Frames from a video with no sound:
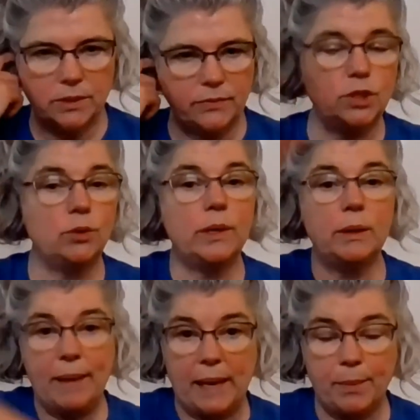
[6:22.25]
So if you do it
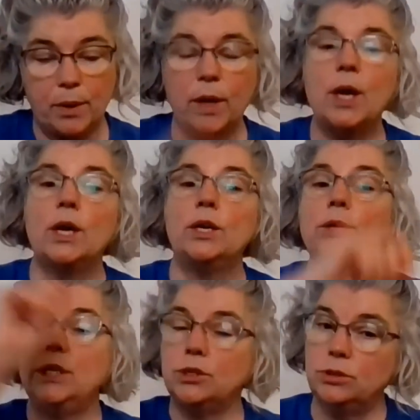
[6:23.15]
on paper, you
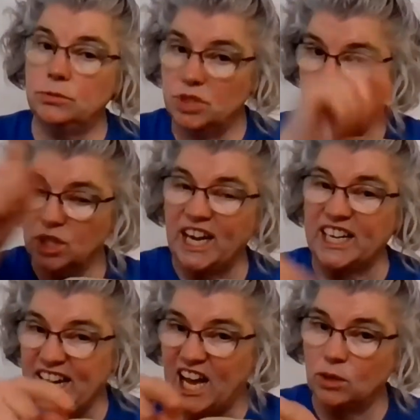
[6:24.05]
need to
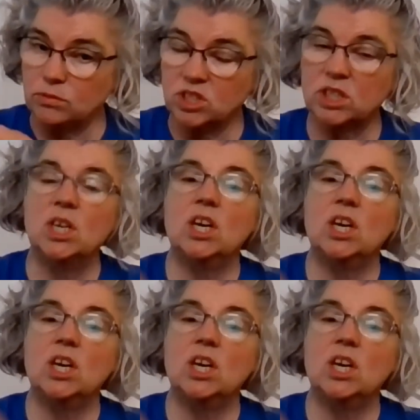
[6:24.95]
cut it out.